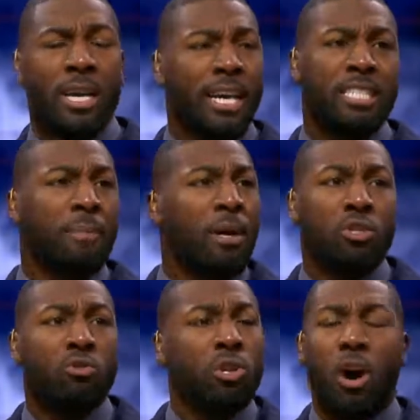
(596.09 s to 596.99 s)
It's about
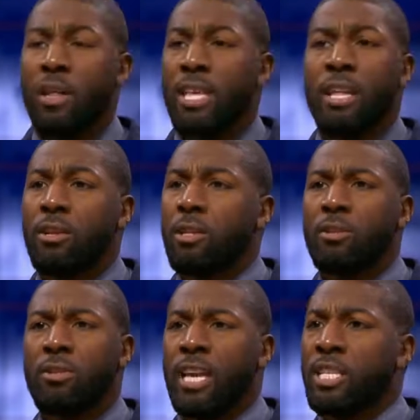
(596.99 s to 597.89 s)
doing all the other little
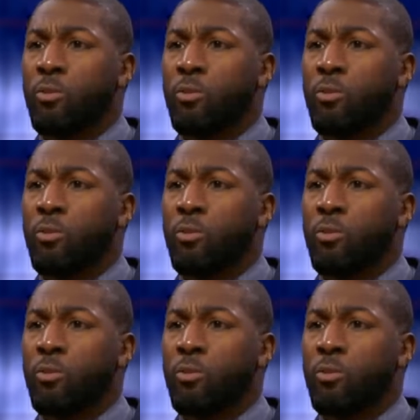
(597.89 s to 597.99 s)
things.